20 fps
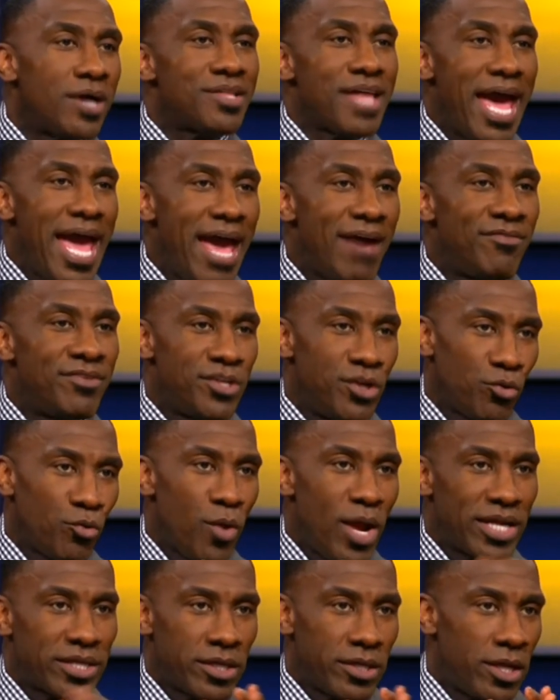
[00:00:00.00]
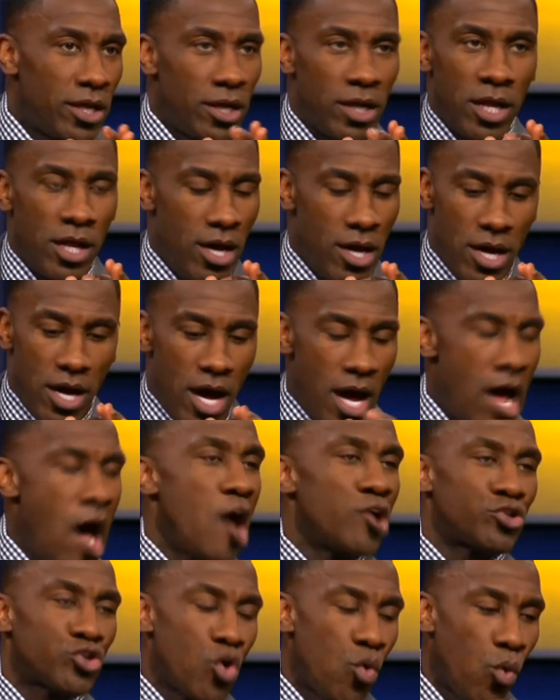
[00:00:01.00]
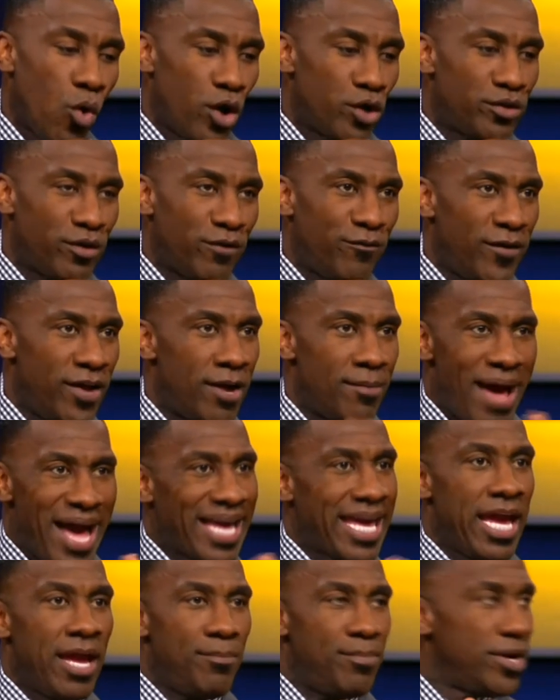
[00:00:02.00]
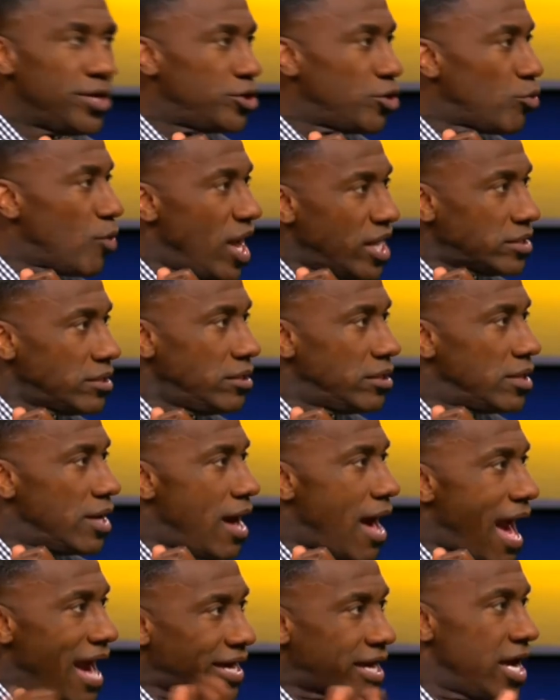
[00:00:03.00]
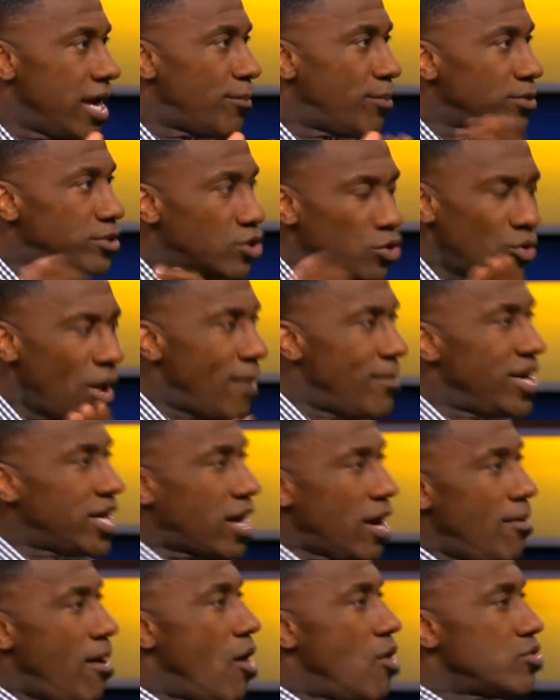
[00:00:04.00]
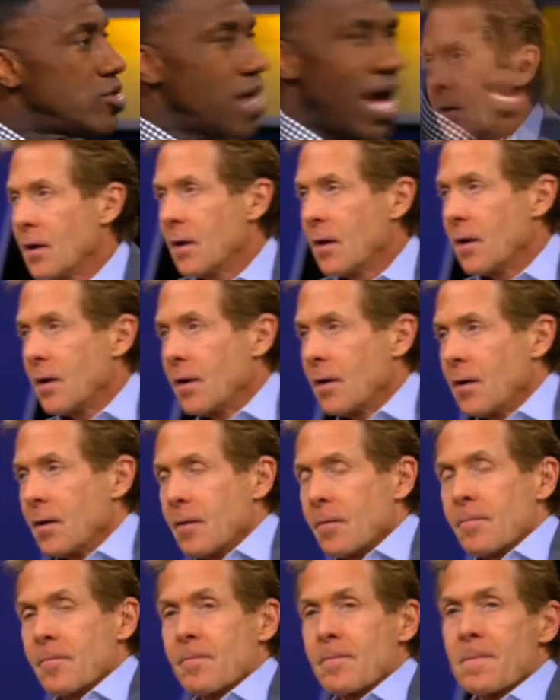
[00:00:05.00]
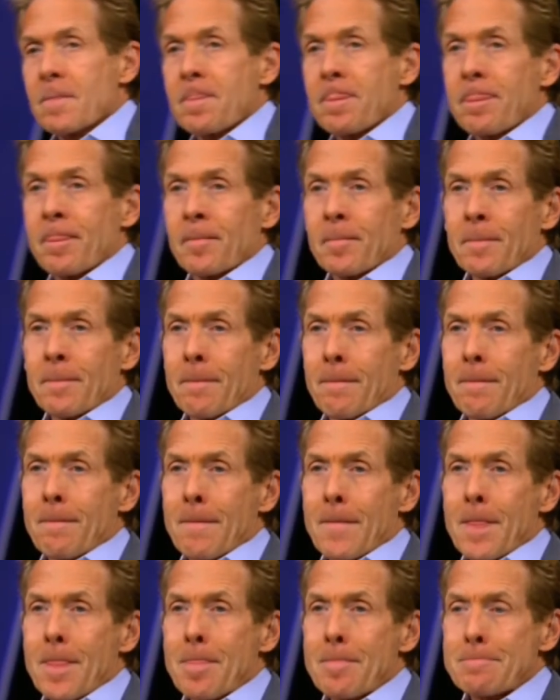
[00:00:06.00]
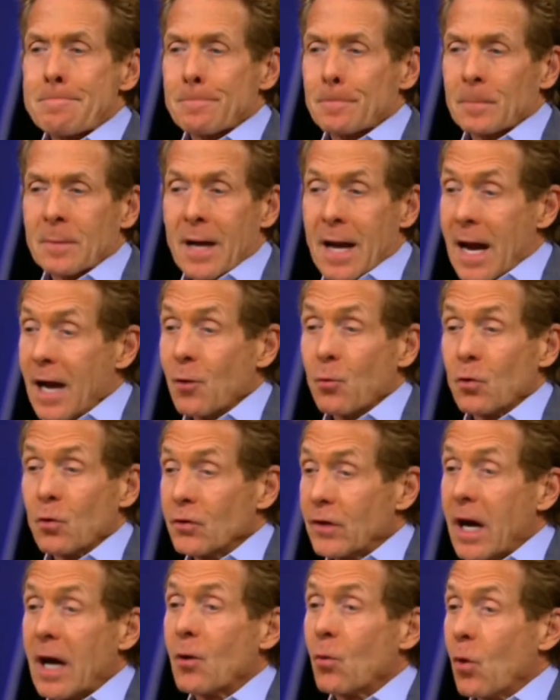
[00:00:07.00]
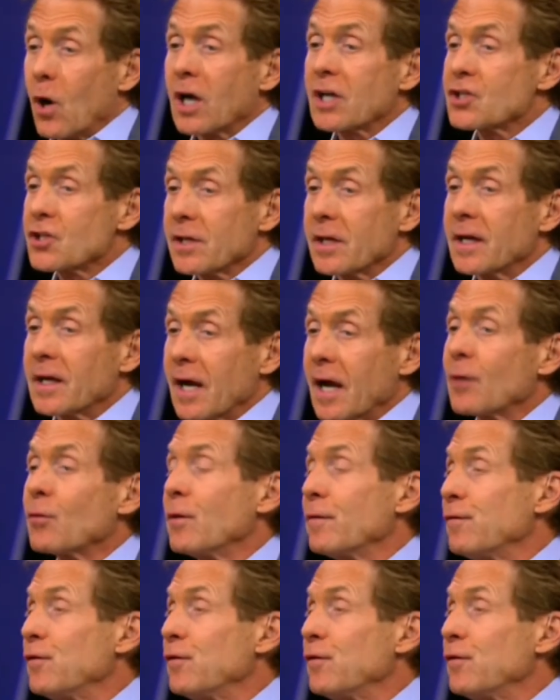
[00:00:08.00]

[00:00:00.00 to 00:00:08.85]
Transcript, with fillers: because I haven't directed an Oscar-worthy film, I can't oh. be a director. I can't produce. I mean, come on, I got to start somewhere. Skip mm. Bayless. I will not watch that. I